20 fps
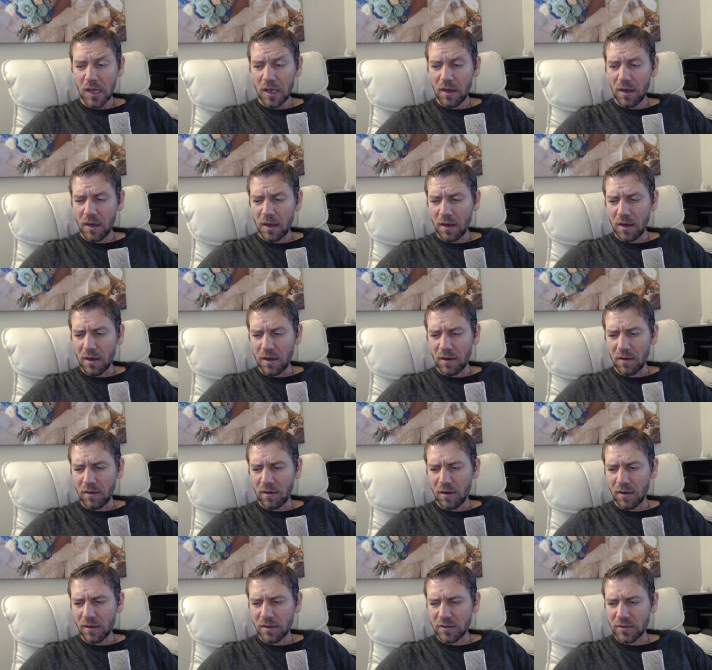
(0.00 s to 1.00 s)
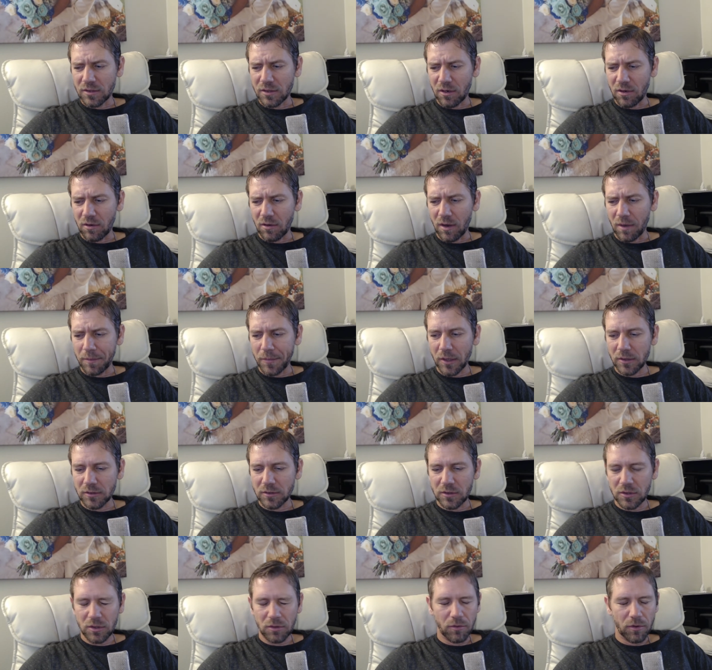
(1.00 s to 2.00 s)
Uh, so I'm
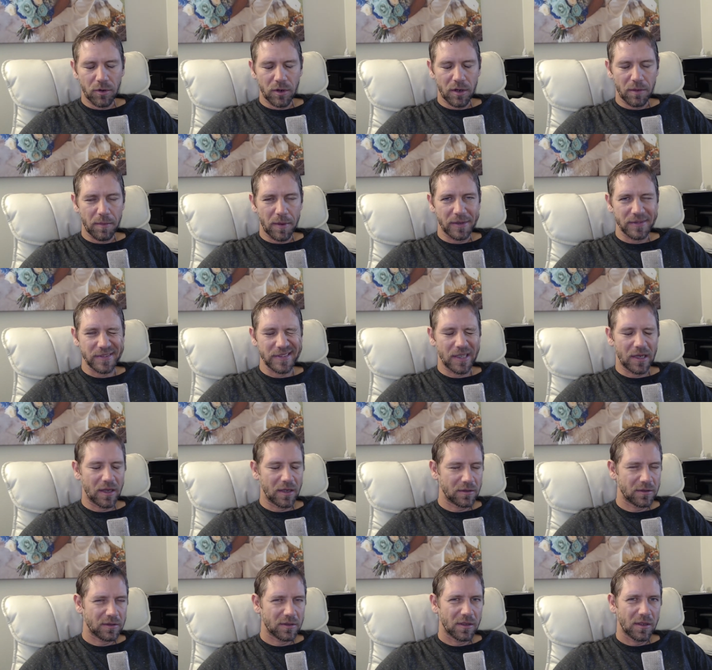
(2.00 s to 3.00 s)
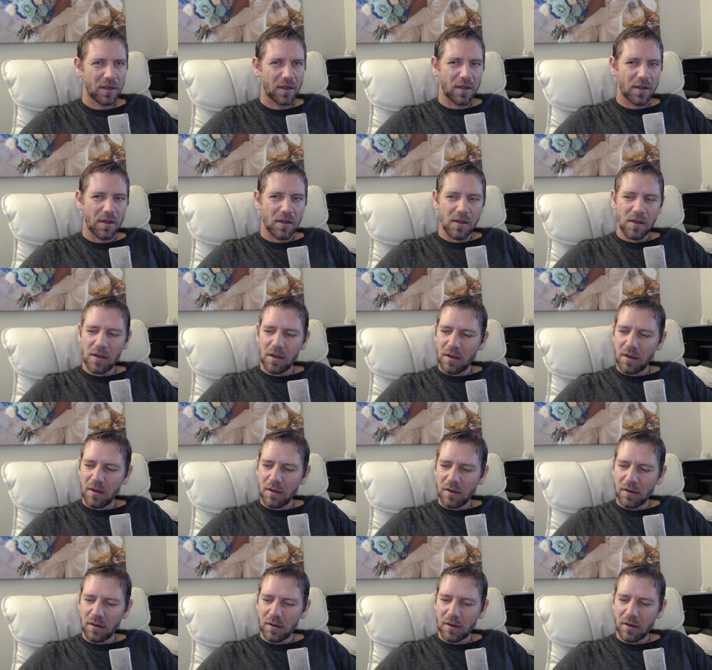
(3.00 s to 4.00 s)
not too worried about that.
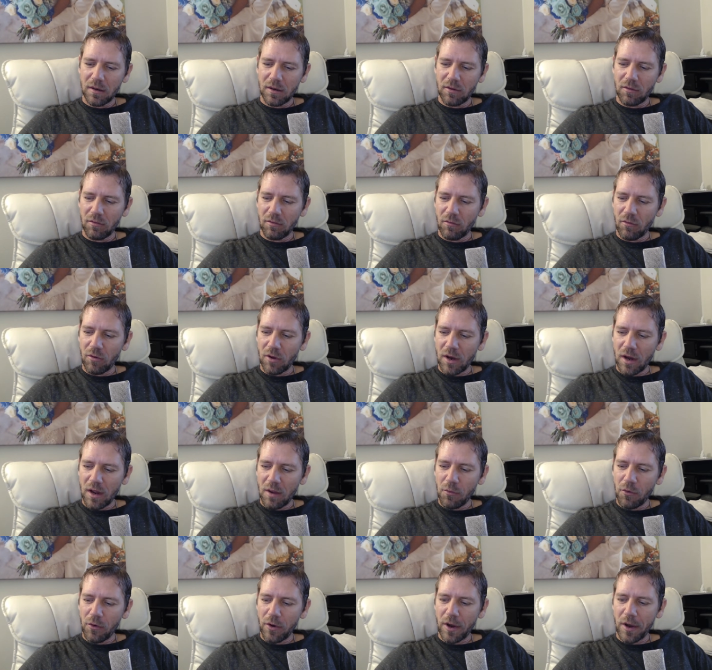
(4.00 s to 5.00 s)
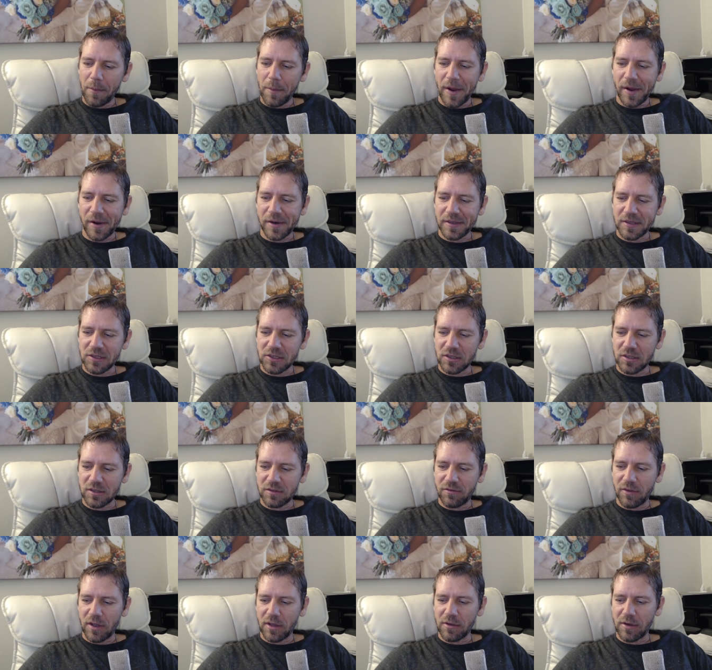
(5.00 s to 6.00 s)
What I am worried about is just
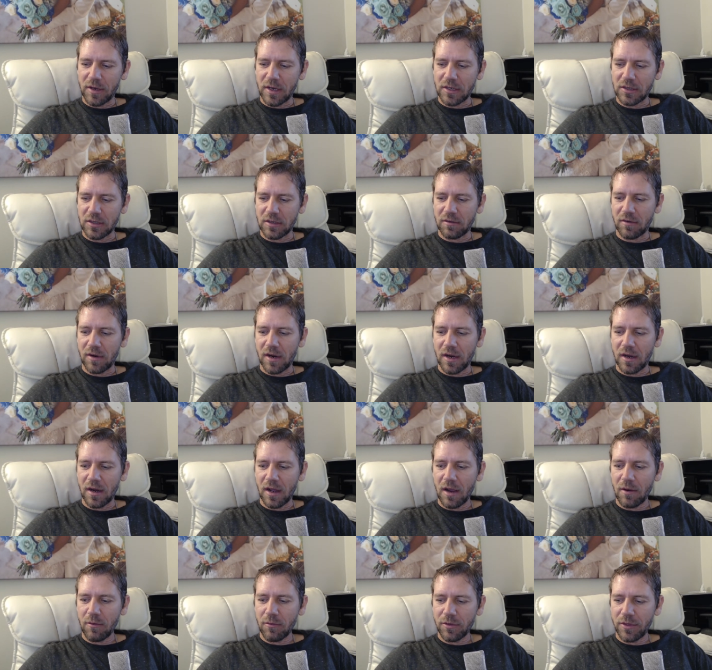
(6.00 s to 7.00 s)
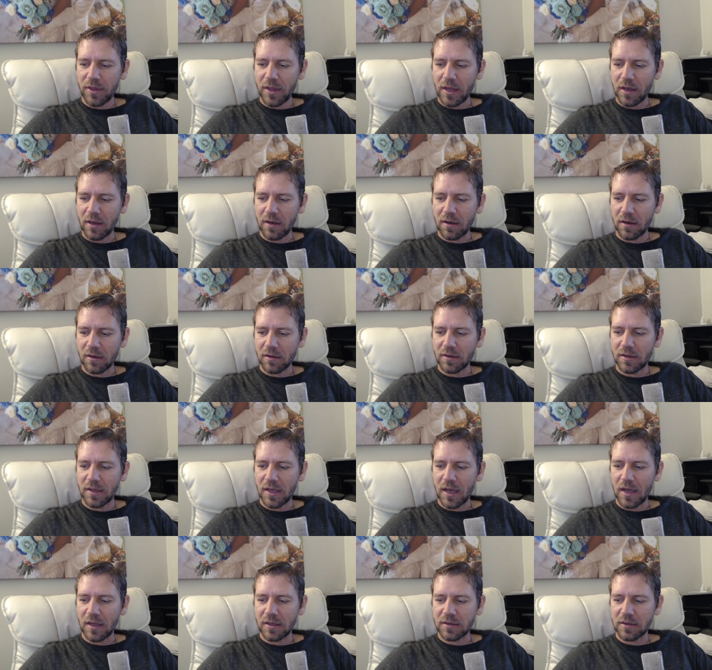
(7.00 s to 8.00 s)
valuation, right? I would think
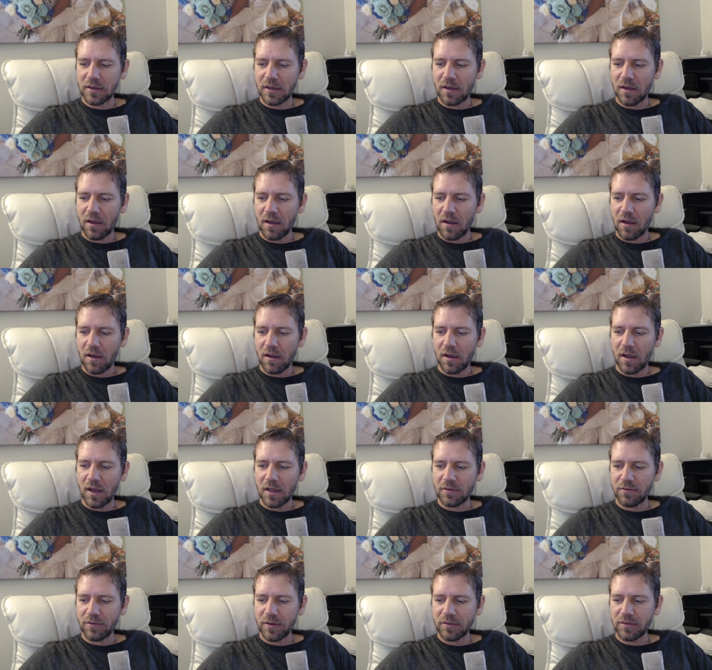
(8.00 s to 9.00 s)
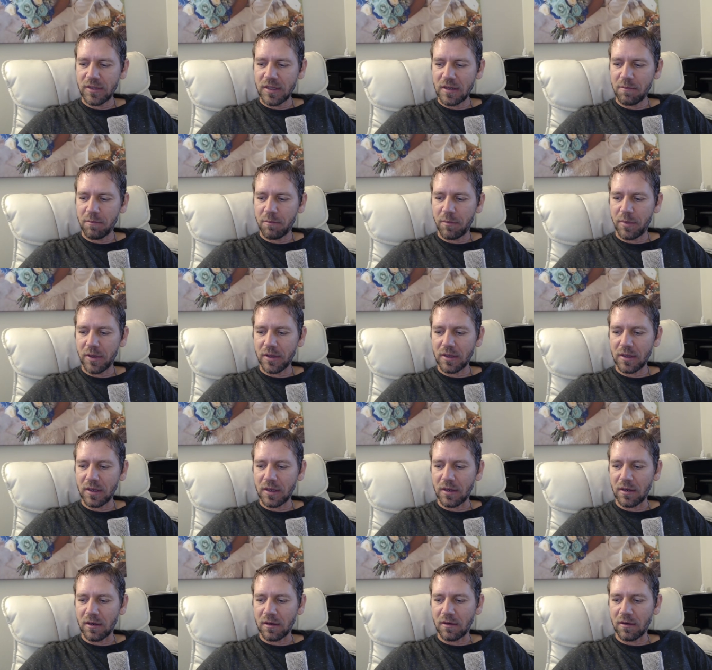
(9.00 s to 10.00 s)
that at 15
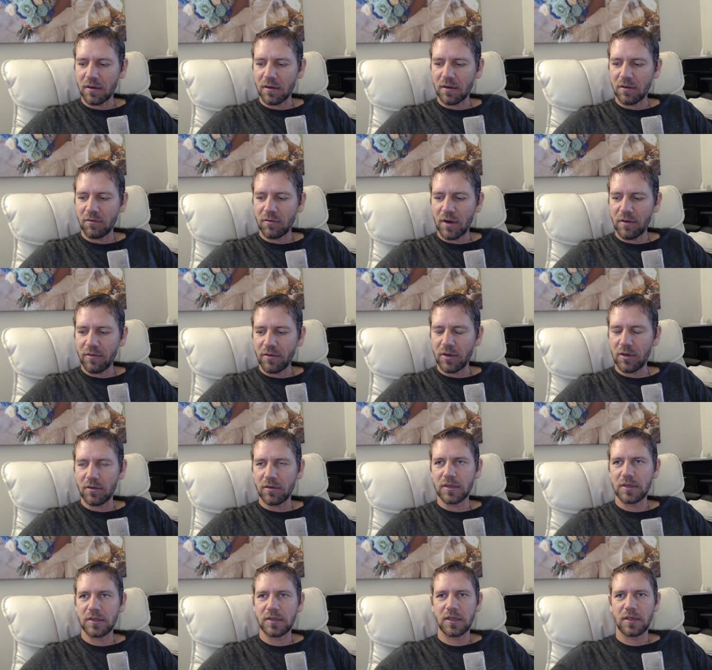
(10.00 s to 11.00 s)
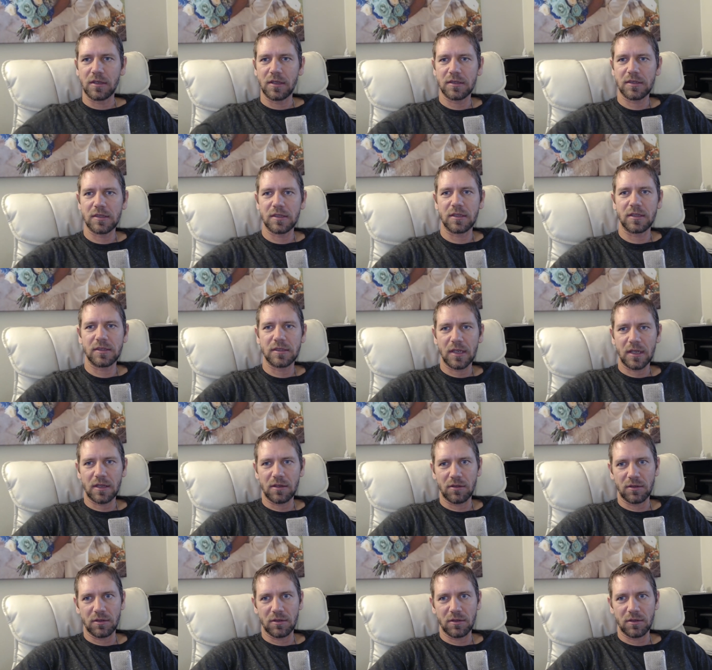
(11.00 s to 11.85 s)
billion revenue this year, let's let's take a look at the